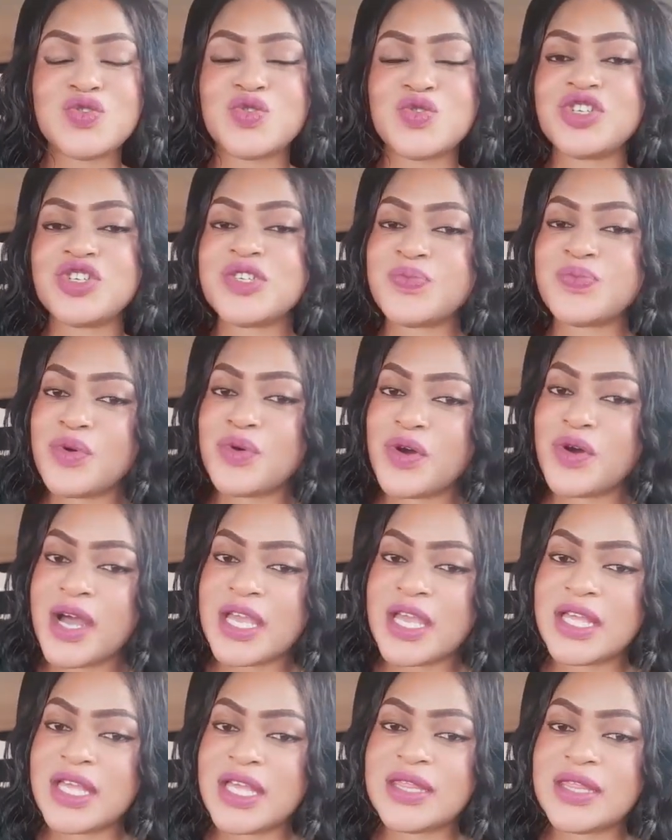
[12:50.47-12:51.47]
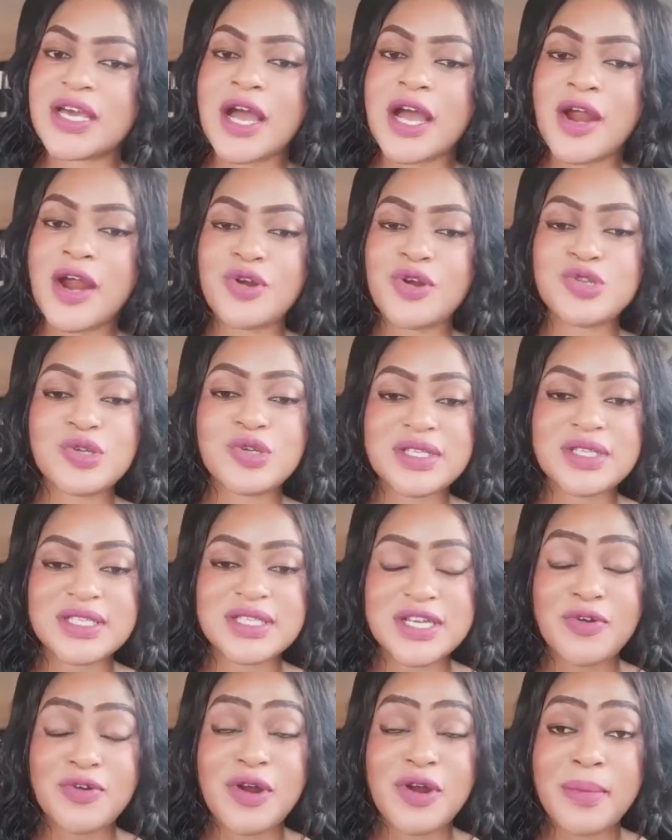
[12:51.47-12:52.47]
so just pour in the carotene
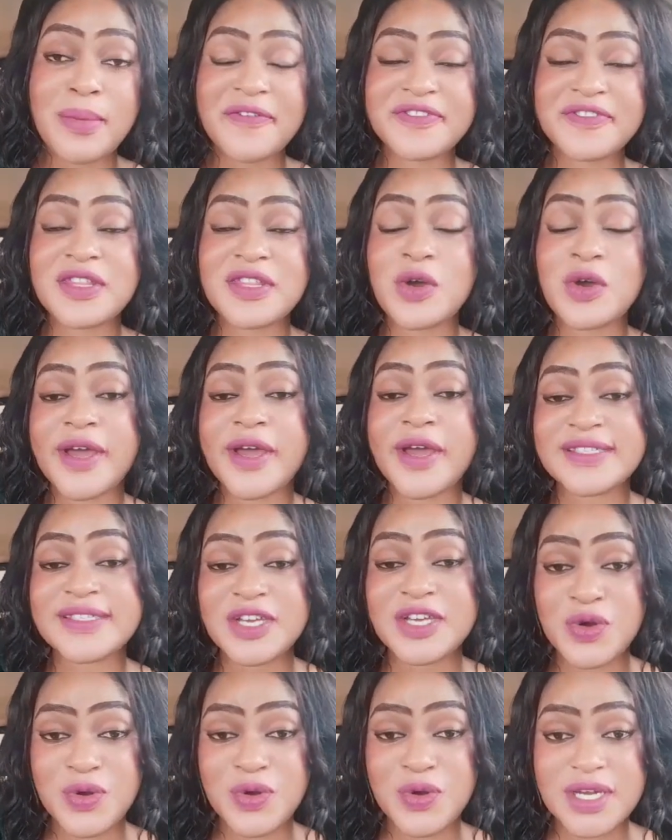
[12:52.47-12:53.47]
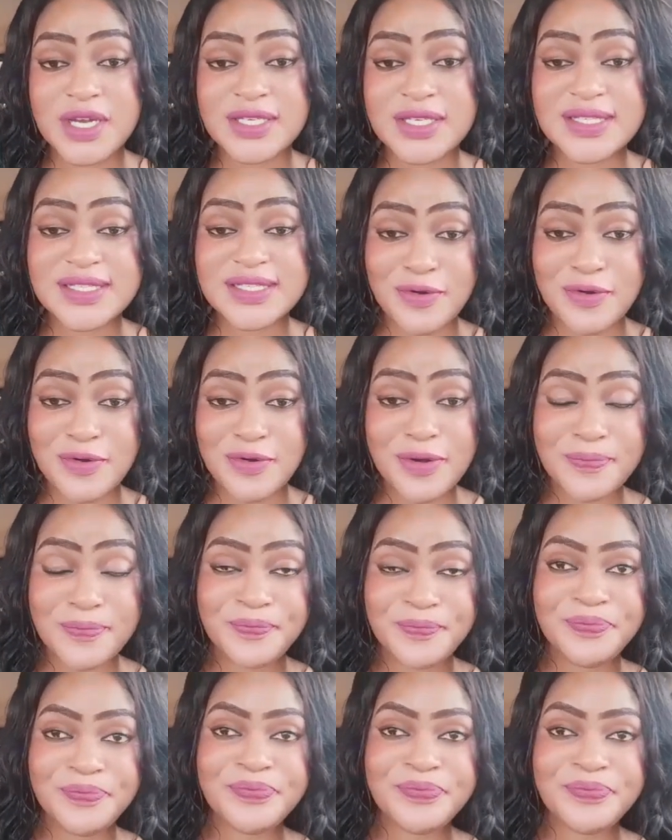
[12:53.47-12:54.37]
serum after the White Secret Serum.